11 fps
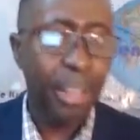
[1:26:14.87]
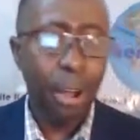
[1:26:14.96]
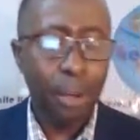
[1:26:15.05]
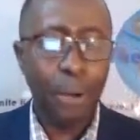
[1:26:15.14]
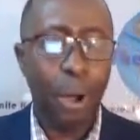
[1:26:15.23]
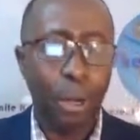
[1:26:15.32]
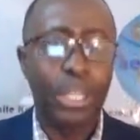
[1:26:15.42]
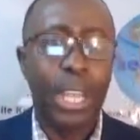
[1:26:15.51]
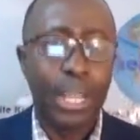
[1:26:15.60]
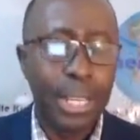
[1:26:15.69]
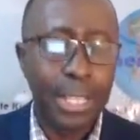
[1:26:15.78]
Of course,
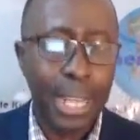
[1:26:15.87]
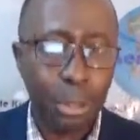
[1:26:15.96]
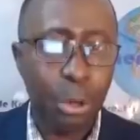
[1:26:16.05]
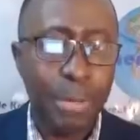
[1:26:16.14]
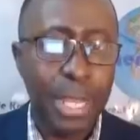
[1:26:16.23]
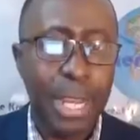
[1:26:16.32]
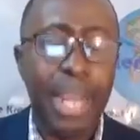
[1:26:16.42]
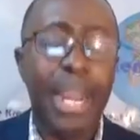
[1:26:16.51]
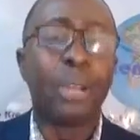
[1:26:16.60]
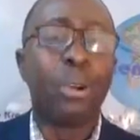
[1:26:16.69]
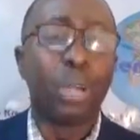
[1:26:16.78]
these are something,
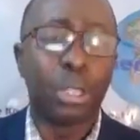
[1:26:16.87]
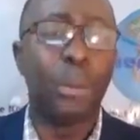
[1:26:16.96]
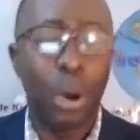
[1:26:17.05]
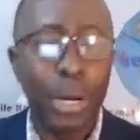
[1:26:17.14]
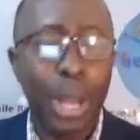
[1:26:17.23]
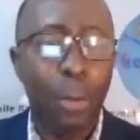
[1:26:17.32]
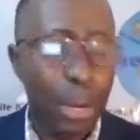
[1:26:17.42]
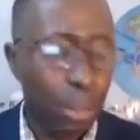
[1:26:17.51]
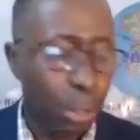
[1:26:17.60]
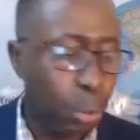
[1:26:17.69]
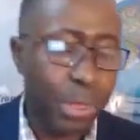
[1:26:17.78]
and I know some other one
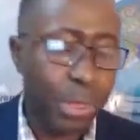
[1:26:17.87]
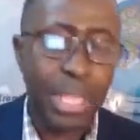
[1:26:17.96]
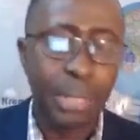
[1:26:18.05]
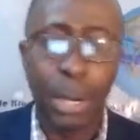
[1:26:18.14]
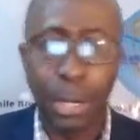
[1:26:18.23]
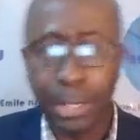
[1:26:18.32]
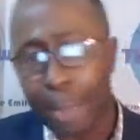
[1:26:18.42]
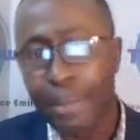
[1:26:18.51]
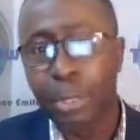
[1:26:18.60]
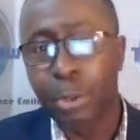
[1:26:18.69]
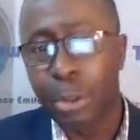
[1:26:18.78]
or two things because I've
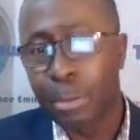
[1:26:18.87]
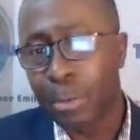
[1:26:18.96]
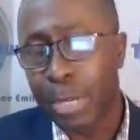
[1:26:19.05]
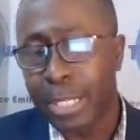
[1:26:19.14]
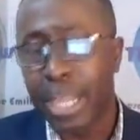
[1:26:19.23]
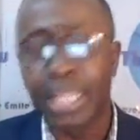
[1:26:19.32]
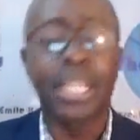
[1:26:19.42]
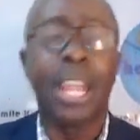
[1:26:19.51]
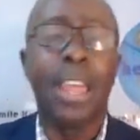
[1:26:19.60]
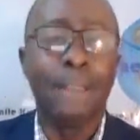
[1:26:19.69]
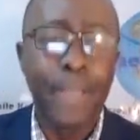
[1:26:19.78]
been doing my research
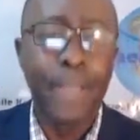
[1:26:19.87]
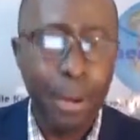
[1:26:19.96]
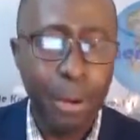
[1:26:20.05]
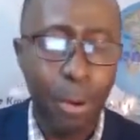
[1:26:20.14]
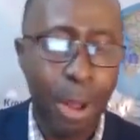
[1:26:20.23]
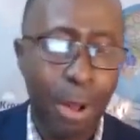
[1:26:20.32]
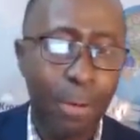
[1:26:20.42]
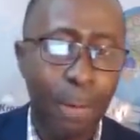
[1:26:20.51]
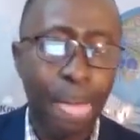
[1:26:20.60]
very well.